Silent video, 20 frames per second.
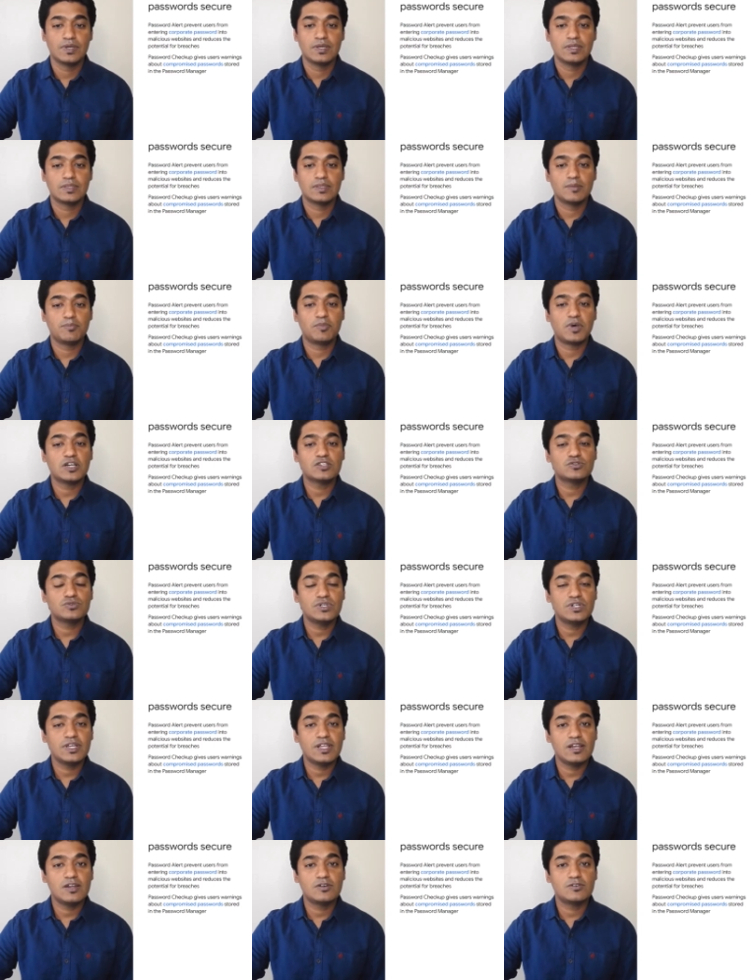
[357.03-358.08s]
The password
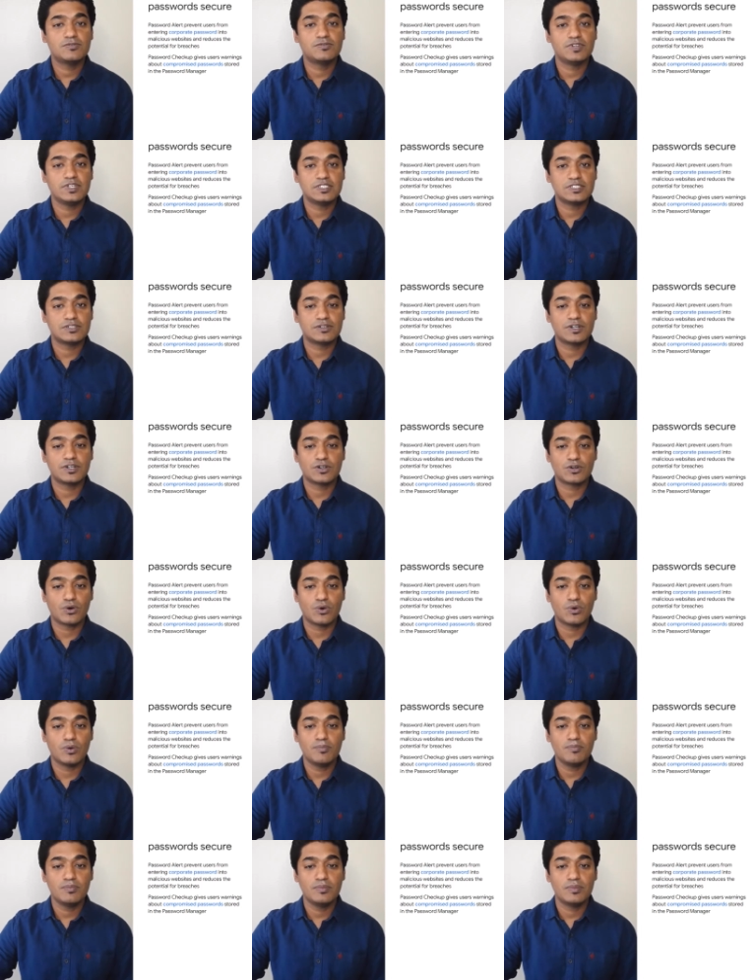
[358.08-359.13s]
alert feature in
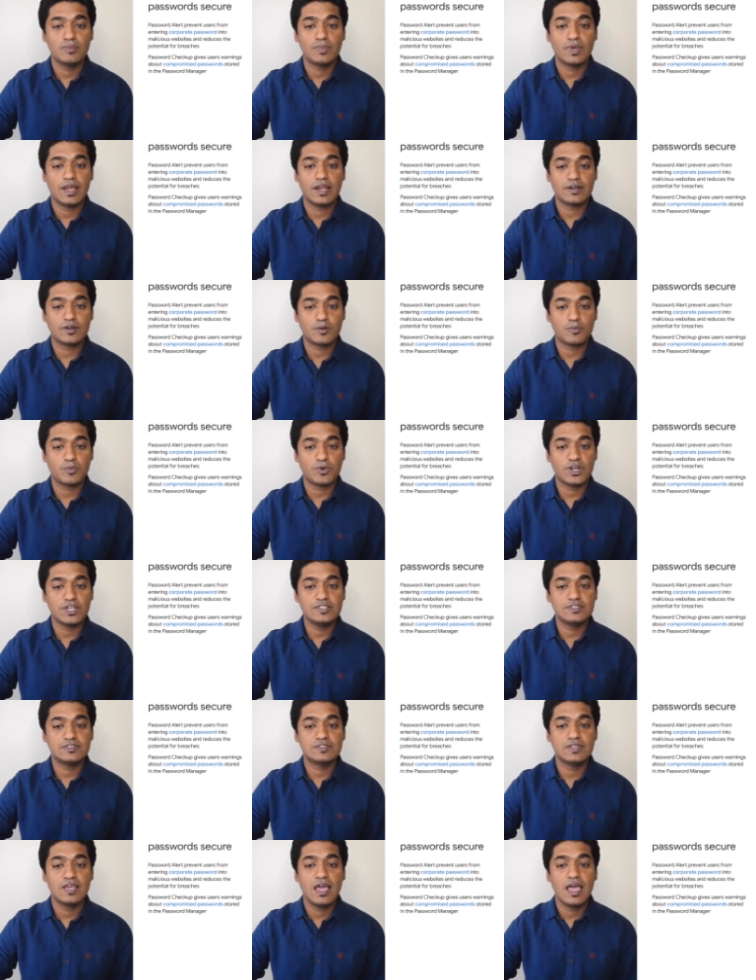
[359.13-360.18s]
Chrome
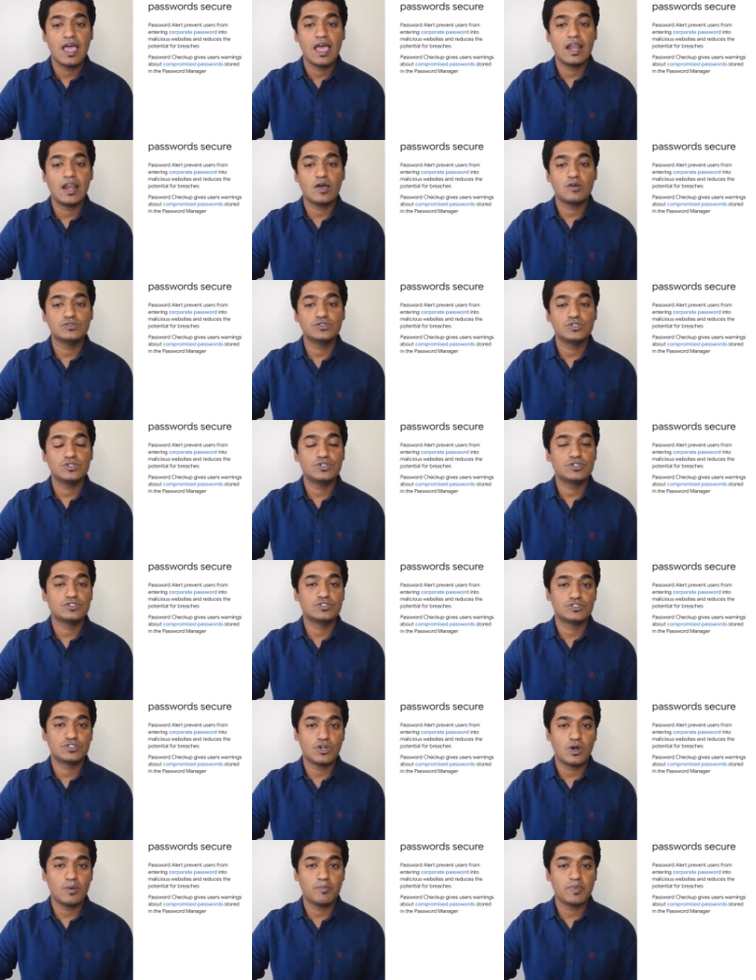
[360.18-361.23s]
Enterprise allows you to
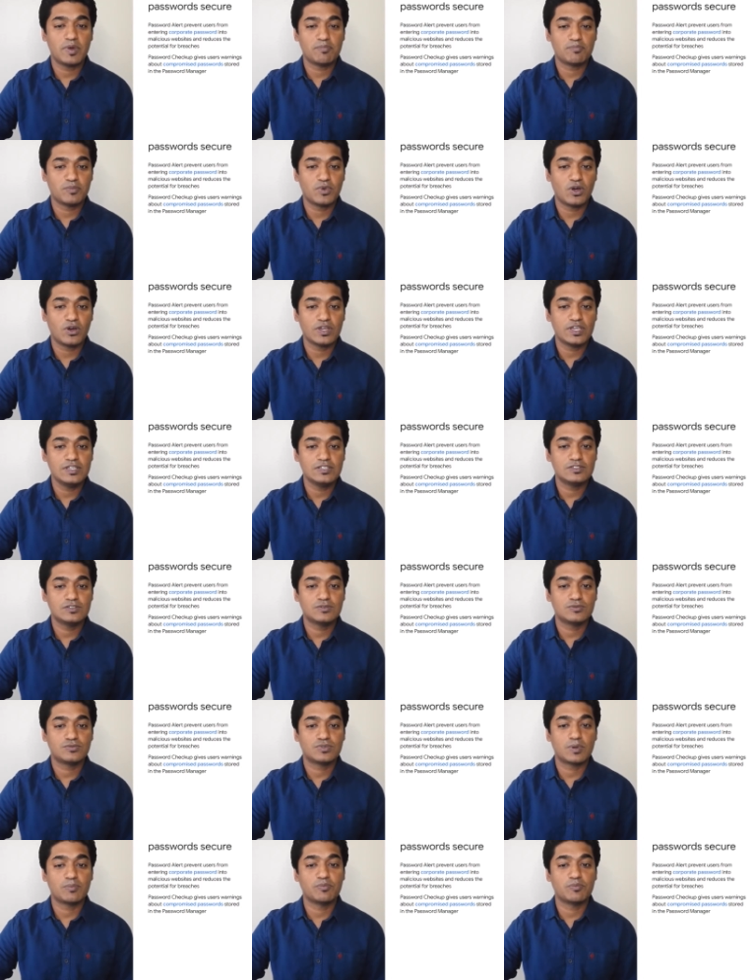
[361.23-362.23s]
stop employees from